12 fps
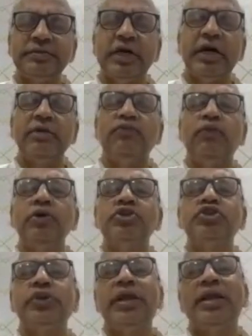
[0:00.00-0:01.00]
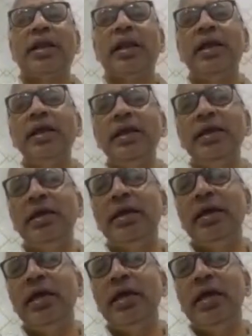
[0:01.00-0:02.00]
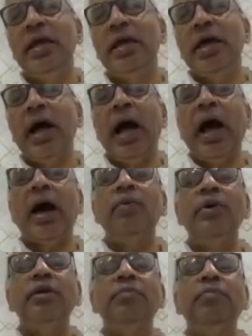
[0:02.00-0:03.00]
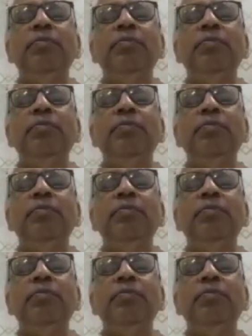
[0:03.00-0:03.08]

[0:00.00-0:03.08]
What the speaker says: Unfortunately, our